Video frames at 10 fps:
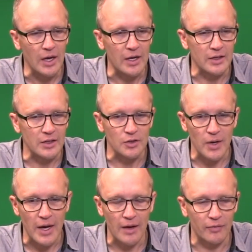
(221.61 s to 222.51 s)
And then you
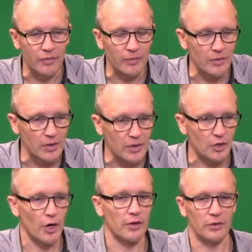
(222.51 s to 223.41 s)
have
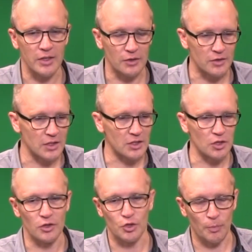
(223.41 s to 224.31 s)
your other leaders in the church,